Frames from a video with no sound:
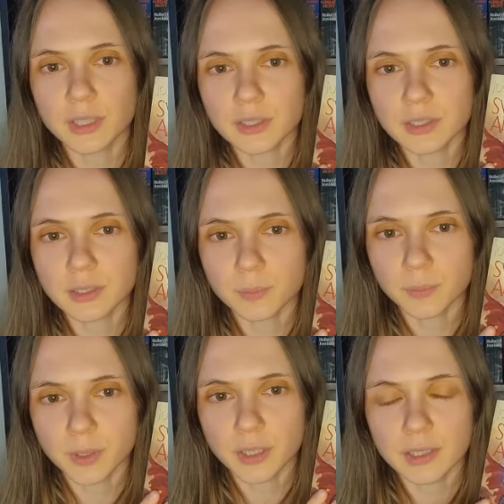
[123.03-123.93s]
this
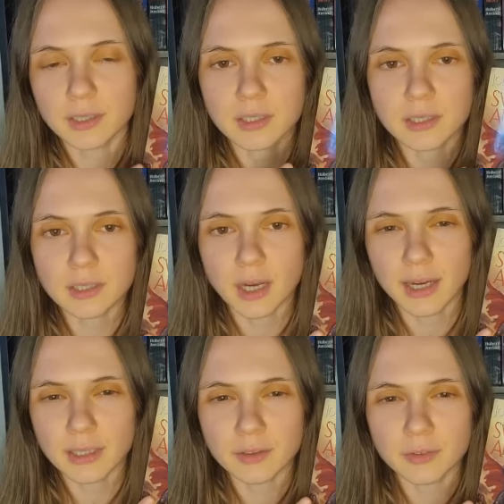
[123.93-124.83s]
book. This is
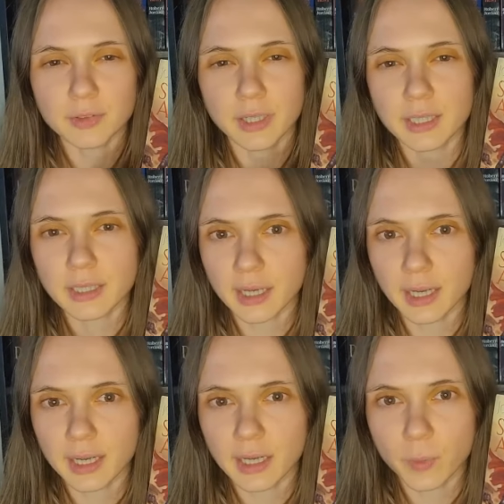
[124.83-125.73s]
kind of like
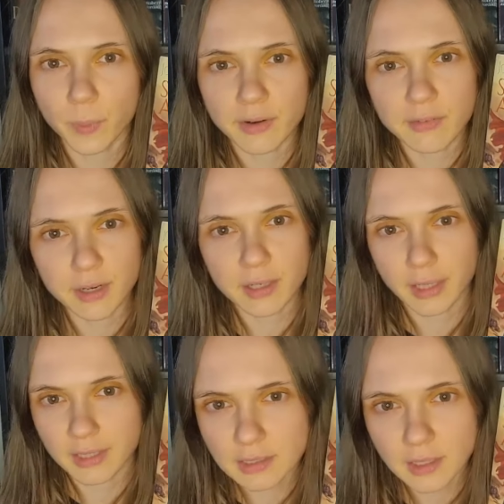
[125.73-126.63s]
a Guinevere and
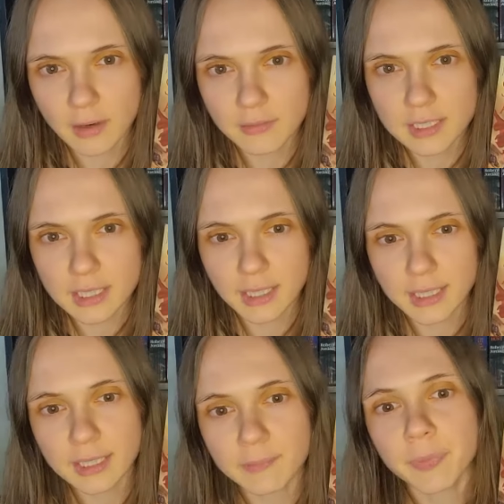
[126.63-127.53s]
Lancelot
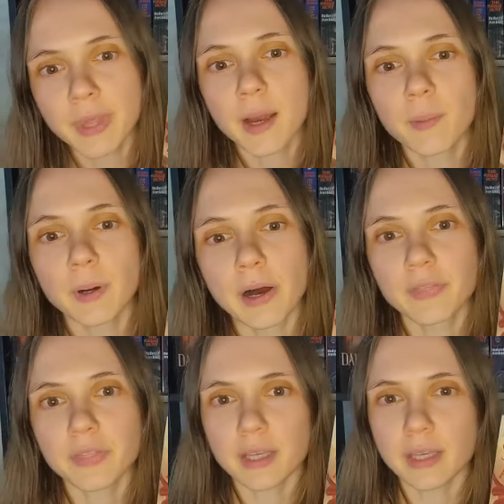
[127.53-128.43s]
retelling, but
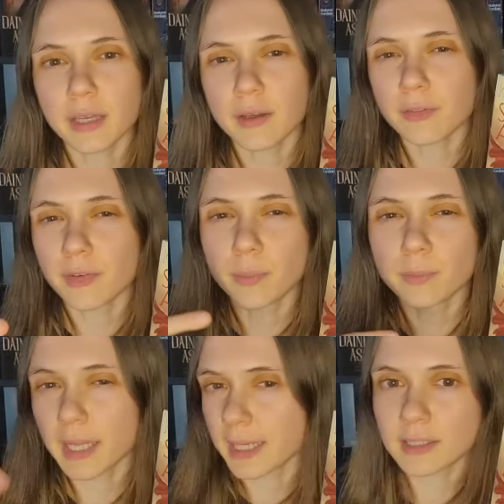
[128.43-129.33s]
the
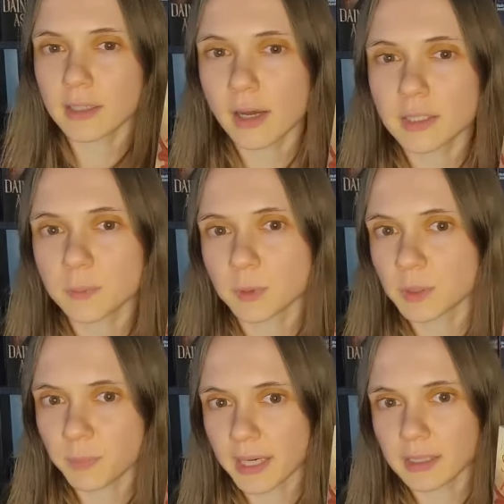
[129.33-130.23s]
from Lancelot's
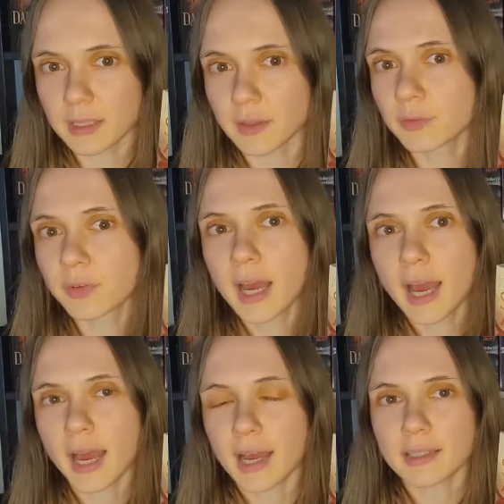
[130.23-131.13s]
perspective
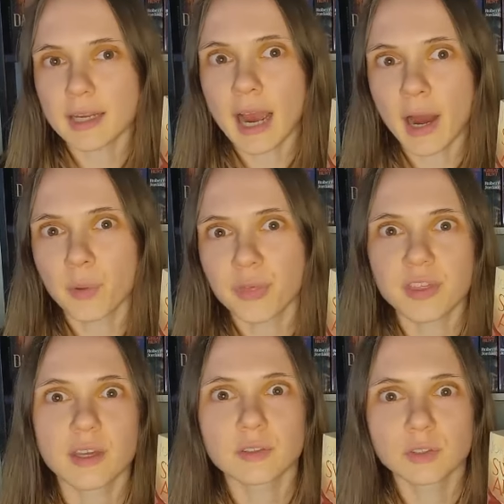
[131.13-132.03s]
and how
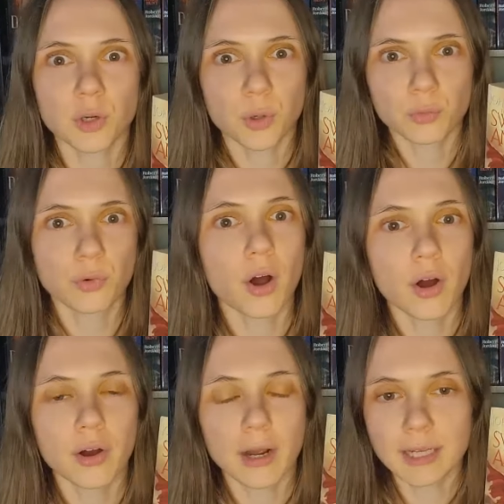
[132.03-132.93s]
things go
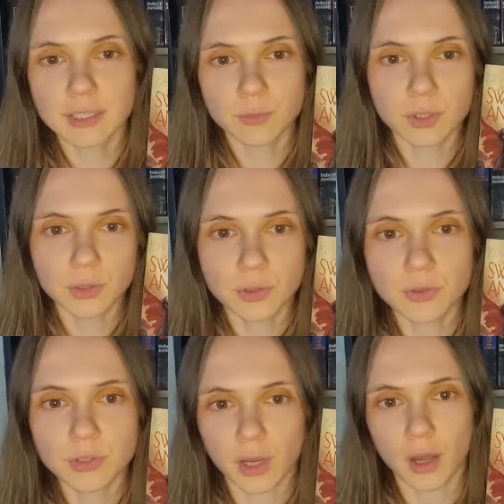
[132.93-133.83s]
wrong as a
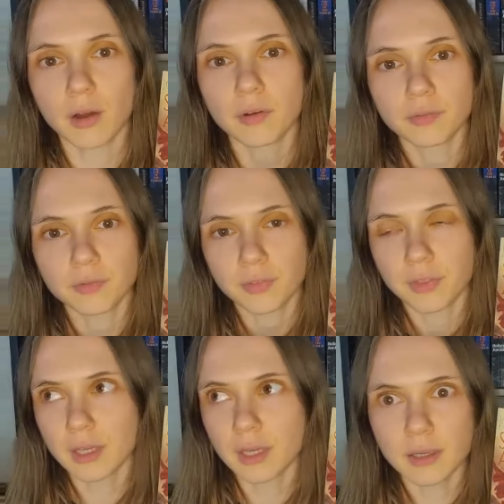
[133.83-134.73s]
result of
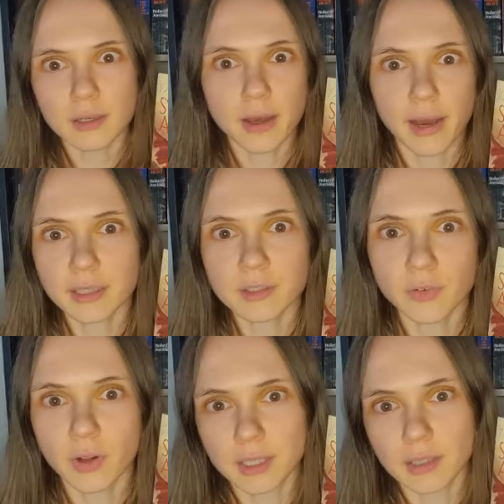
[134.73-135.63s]
the knight
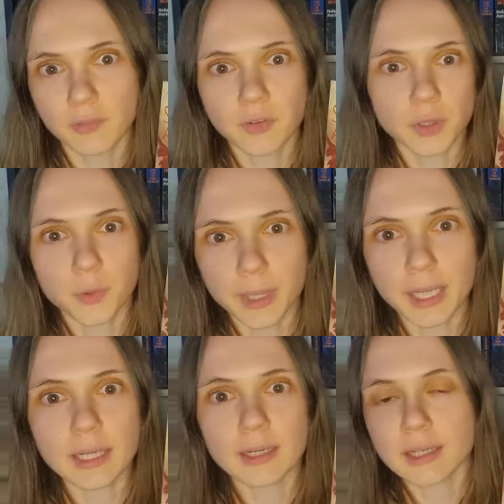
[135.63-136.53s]
falling in love with the
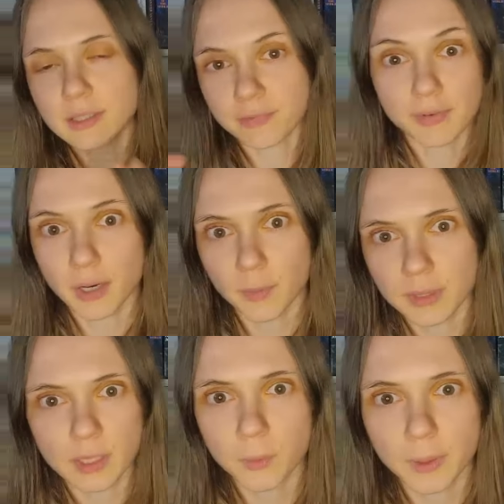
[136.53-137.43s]
queen and his affair
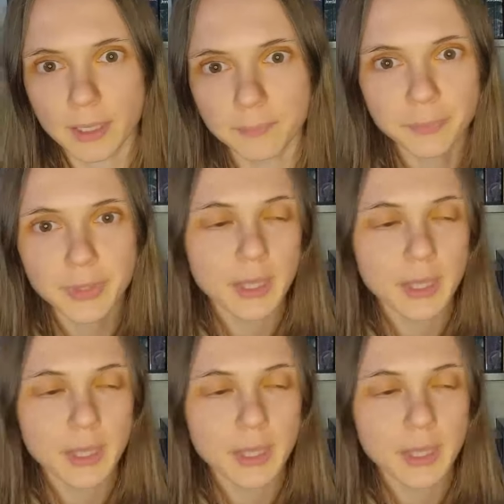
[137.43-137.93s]
with the queen.